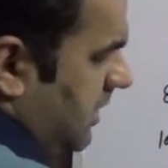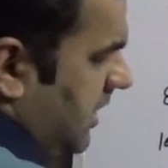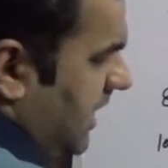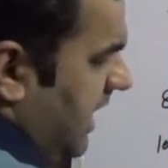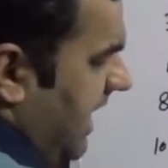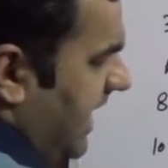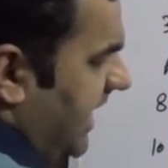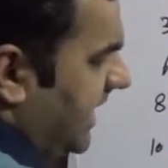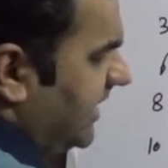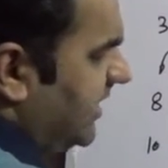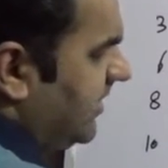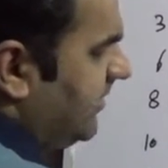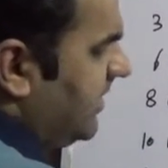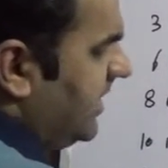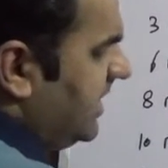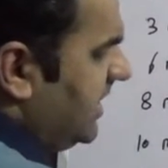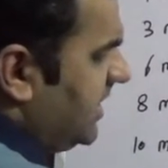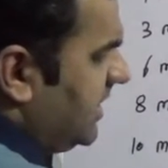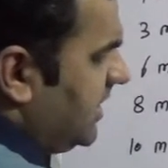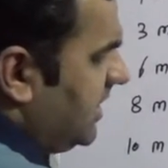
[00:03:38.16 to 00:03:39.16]
at the
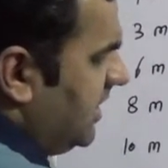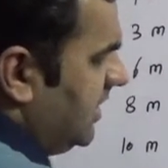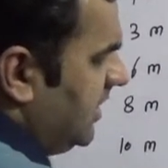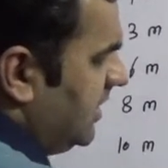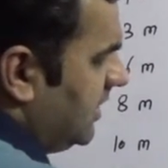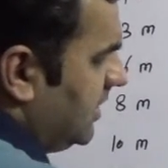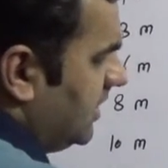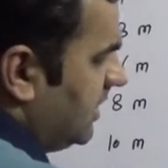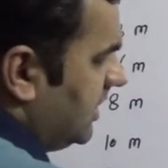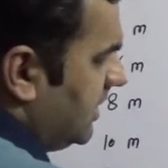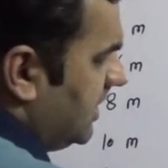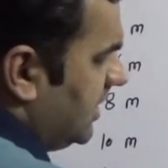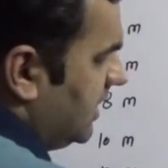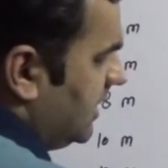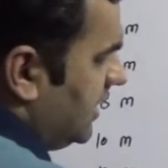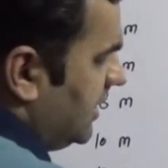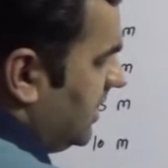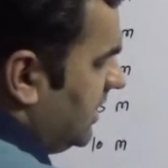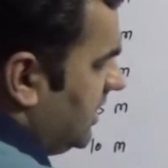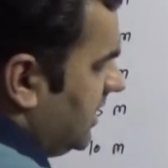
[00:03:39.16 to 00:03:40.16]
money
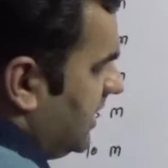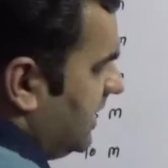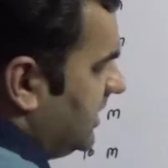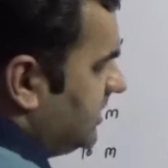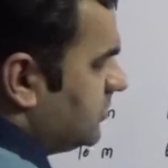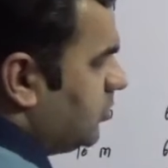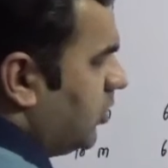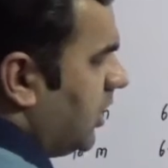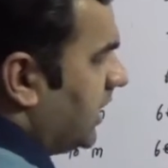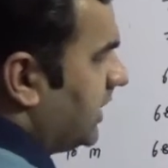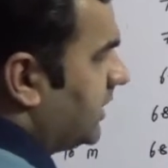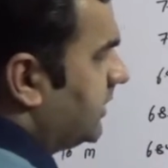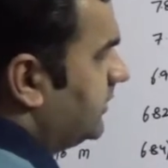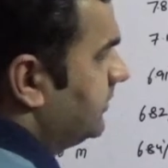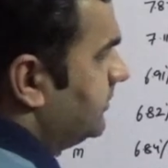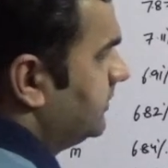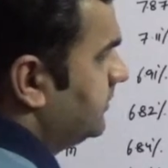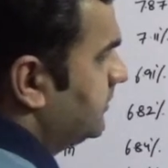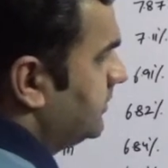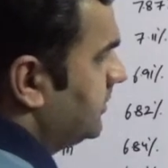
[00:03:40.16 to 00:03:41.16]
is what?
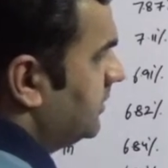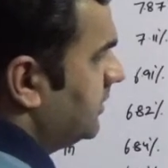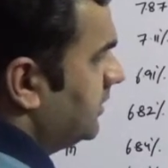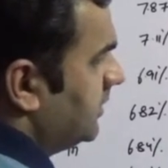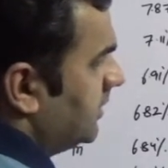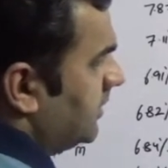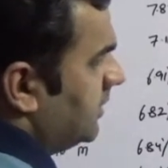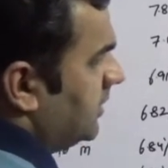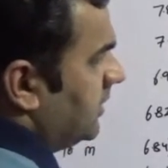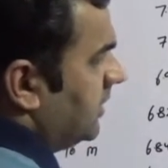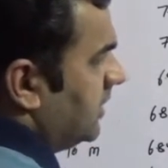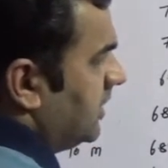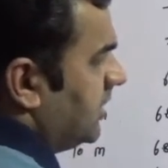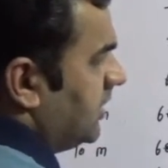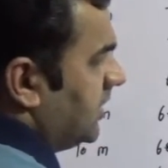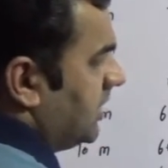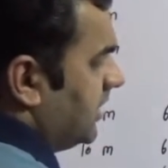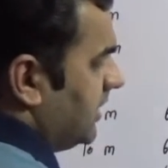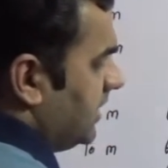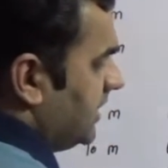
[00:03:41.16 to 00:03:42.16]

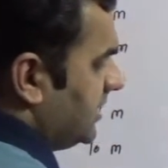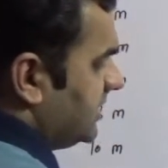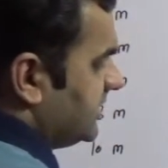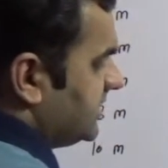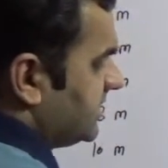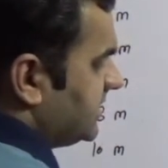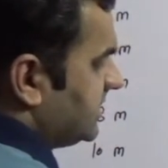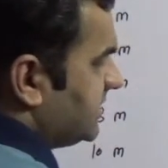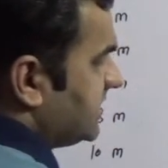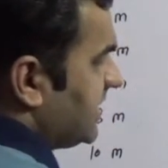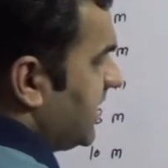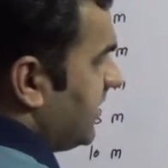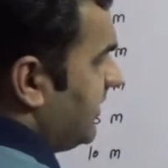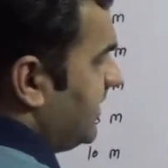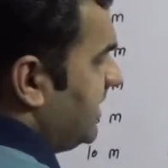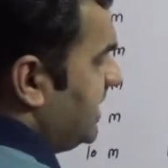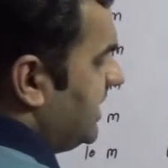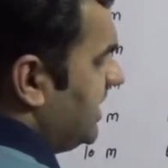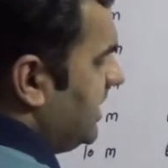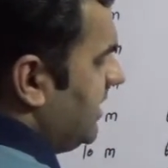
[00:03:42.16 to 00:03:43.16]

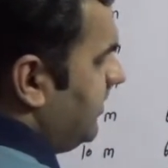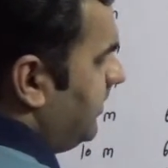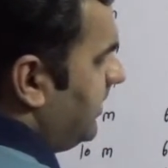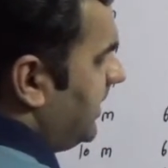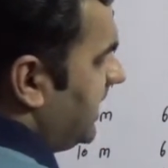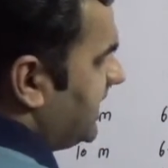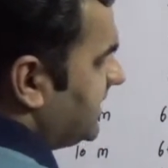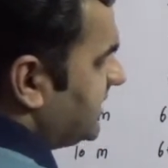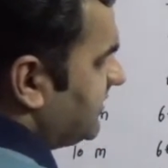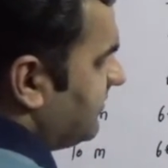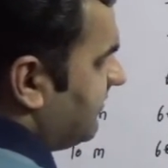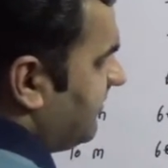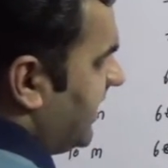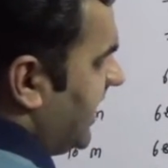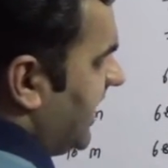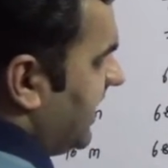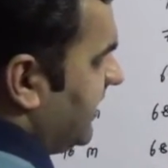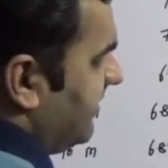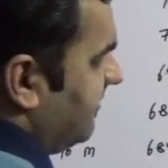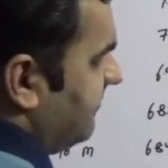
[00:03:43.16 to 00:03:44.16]
70 plus
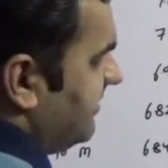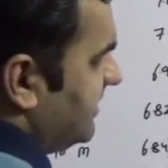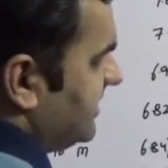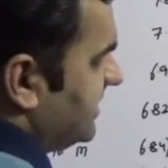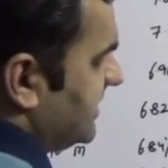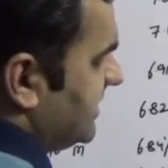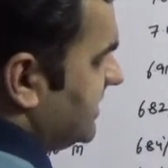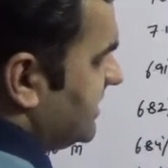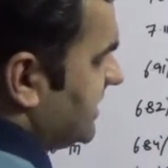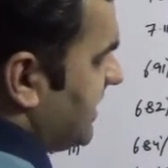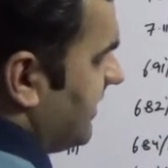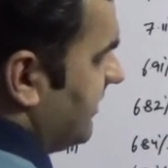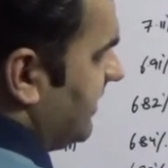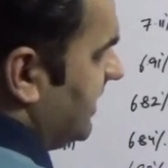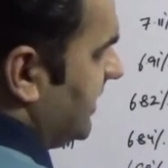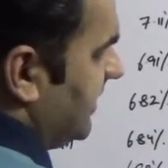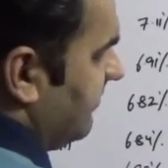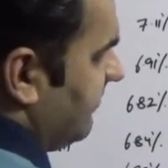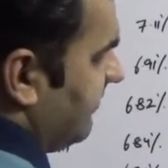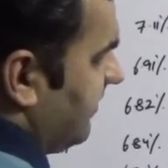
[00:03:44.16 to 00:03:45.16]
5, which is
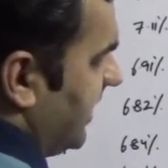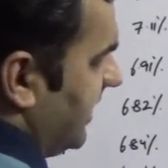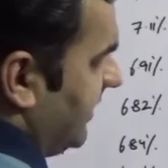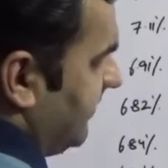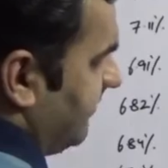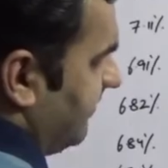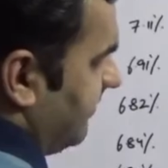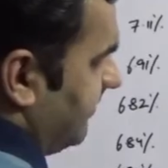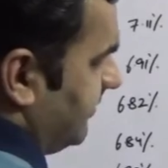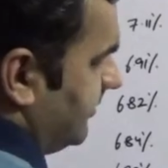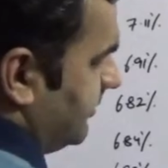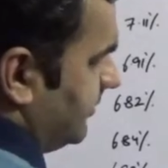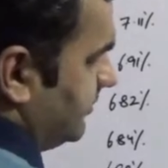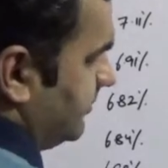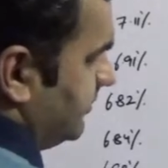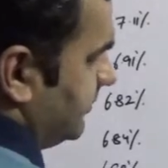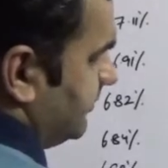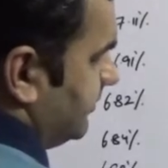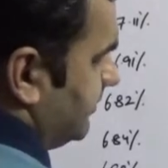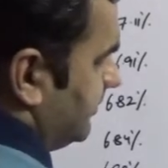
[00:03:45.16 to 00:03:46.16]
75.
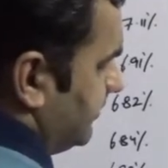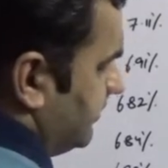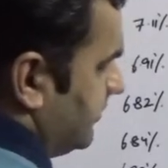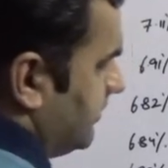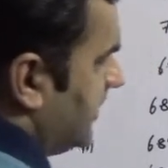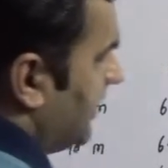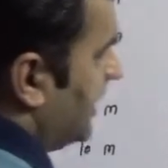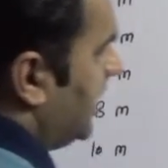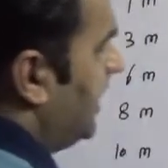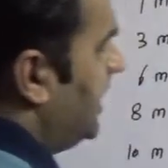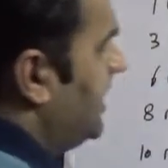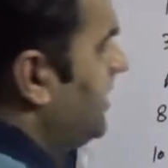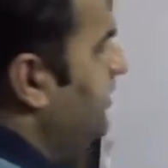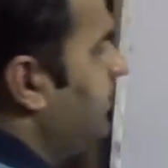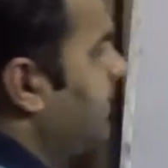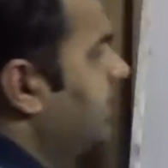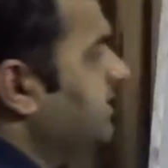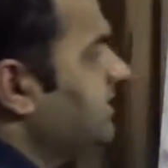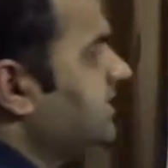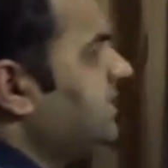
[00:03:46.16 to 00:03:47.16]
In
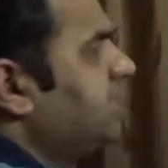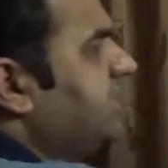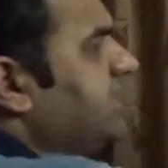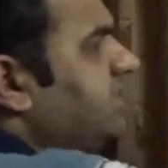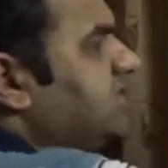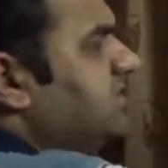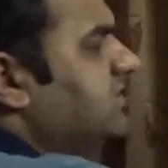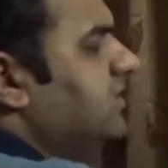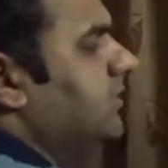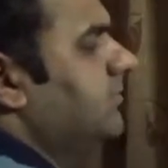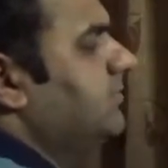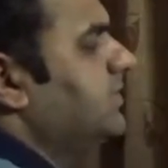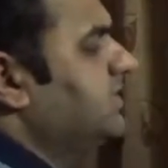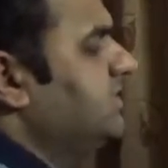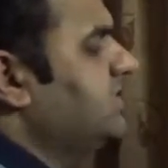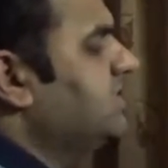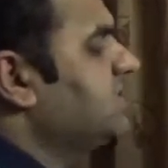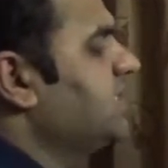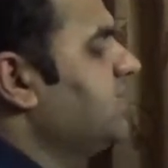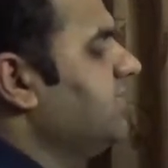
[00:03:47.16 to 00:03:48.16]
percentage term, this
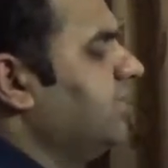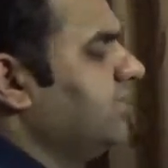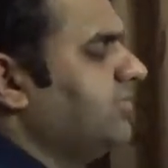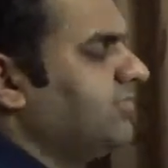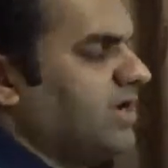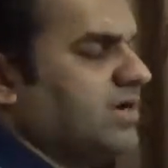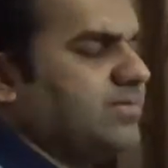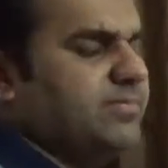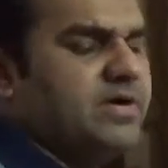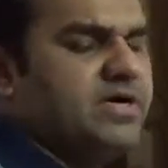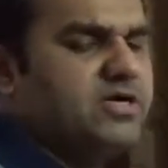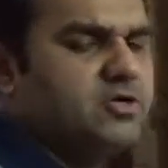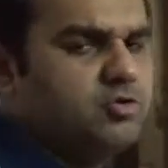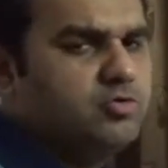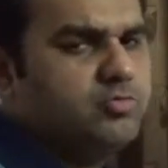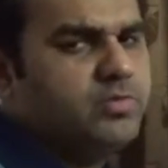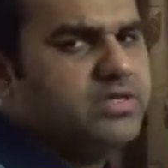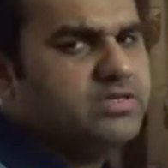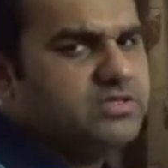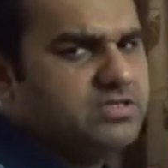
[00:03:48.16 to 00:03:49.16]
is given 1 month,
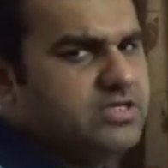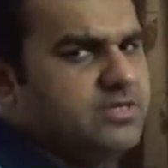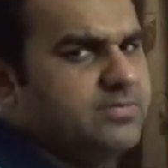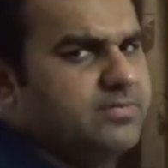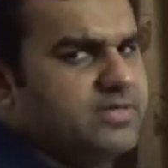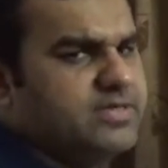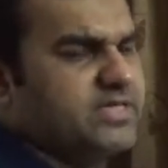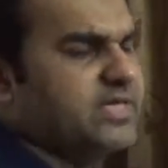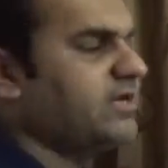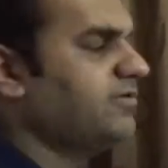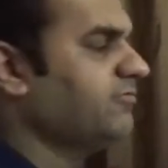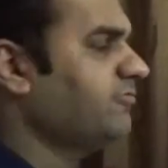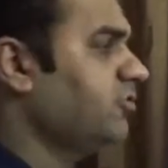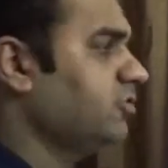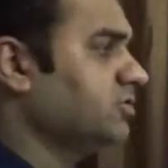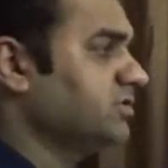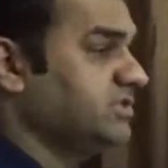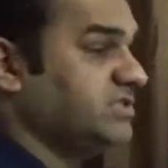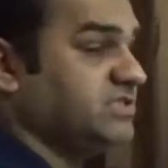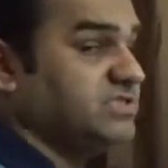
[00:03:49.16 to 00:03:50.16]
2 month, 3 month, and of
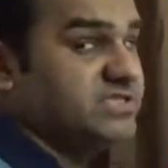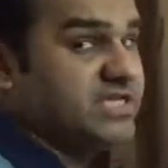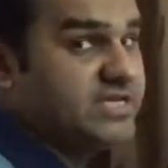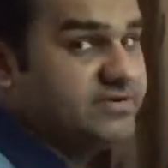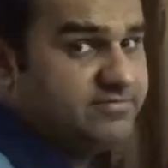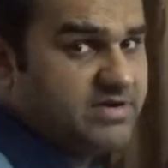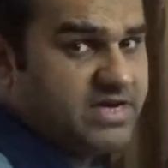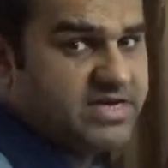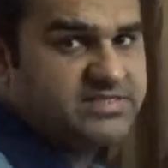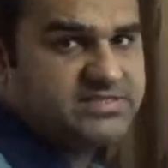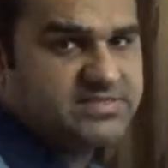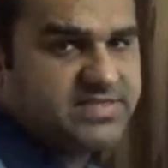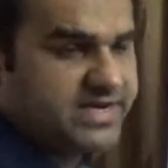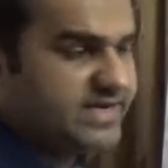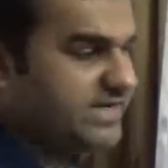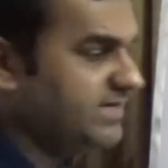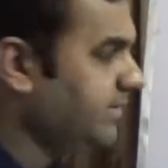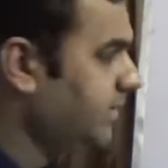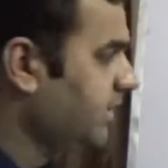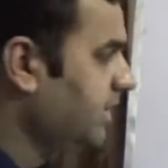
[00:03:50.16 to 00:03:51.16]
course this is annualized,
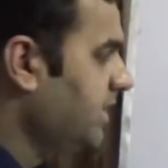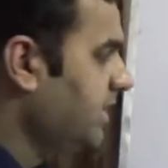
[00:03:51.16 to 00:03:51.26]
right?